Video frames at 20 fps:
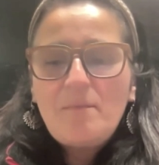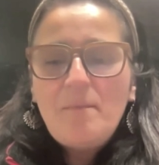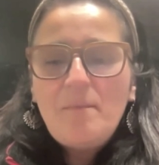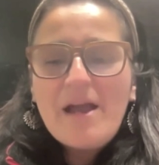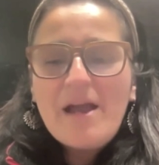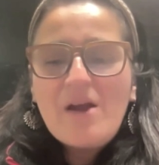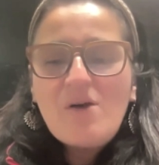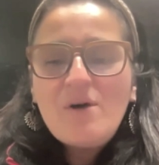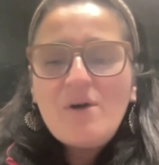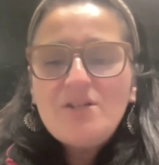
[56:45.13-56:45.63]

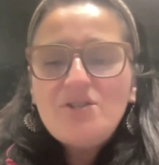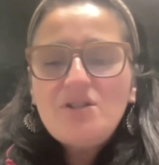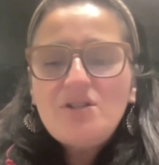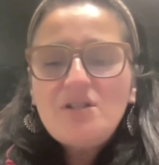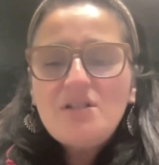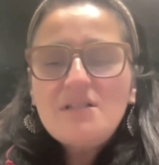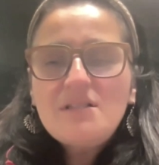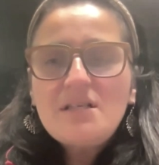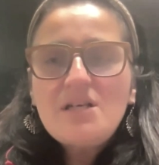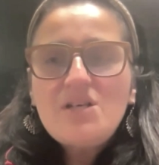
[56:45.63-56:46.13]
My question
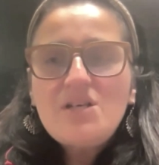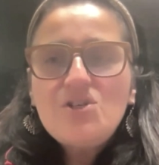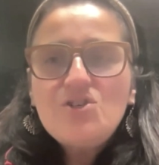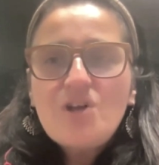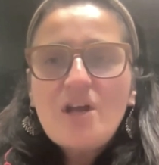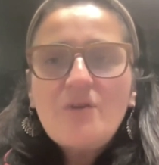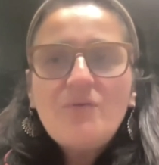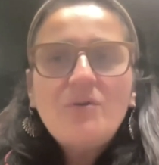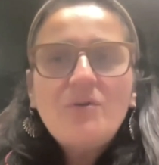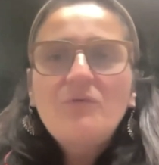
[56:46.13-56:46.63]
is, in
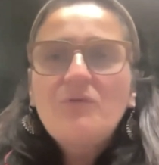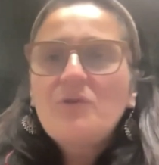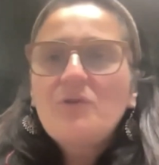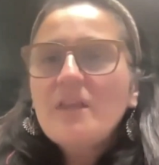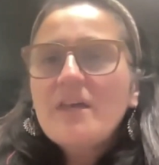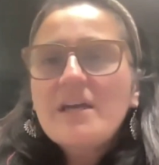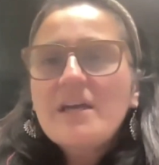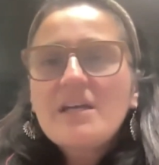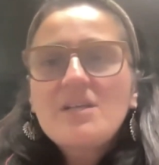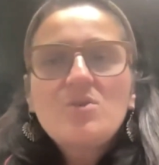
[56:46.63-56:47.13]
general, for
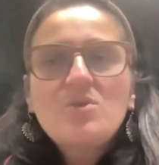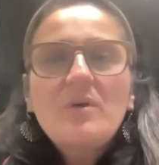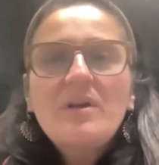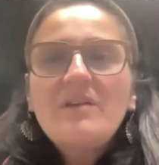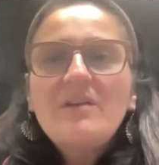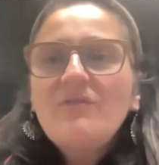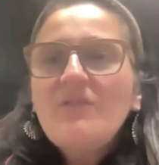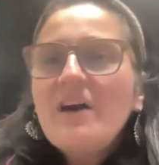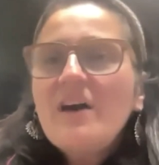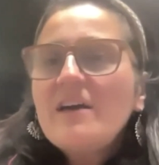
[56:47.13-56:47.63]
like a
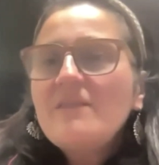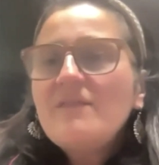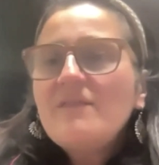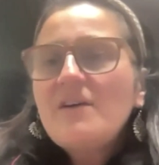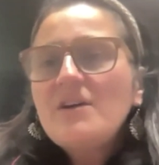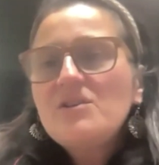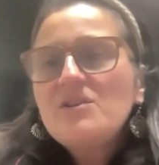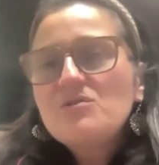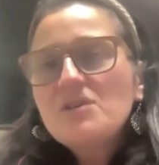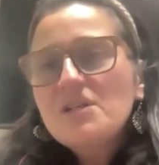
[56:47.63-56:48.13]

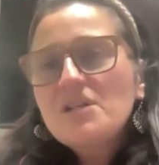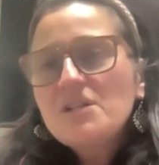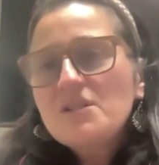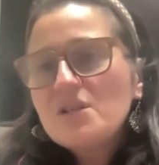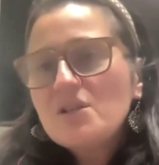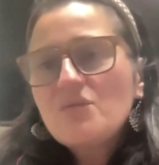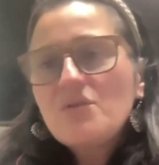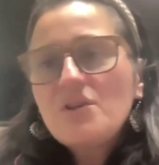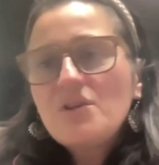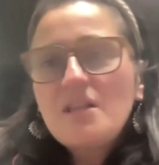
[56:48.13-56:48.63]
2,500 to
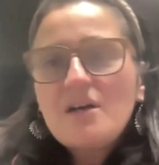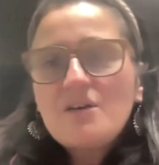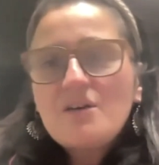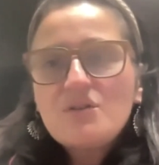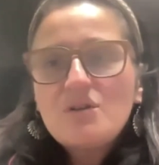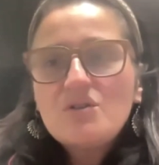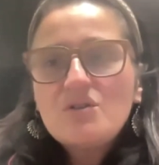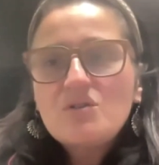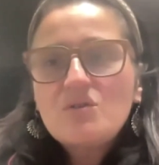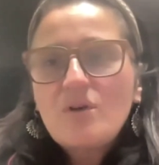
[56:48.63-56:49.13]

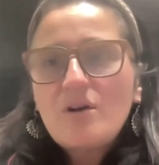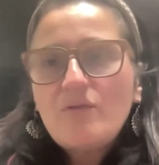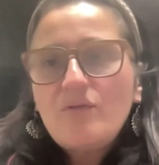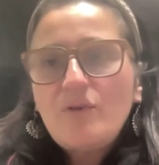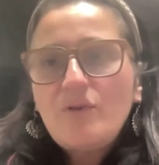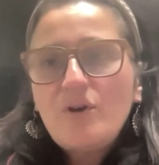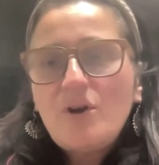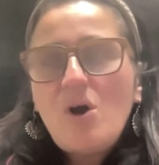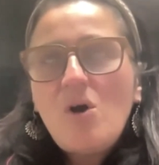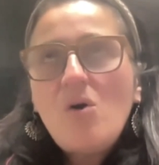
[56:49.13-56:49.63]
3,000 square
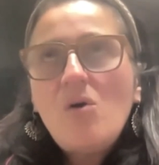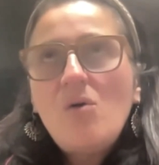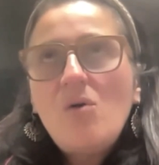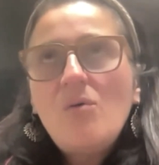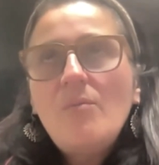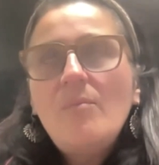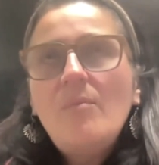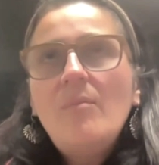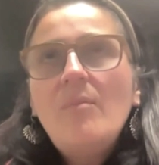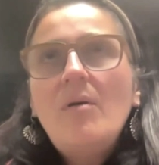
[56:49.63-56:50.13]
foot
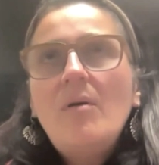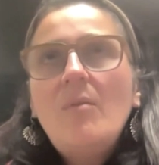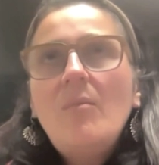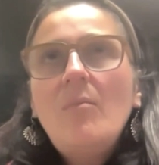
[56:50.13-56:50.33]
home,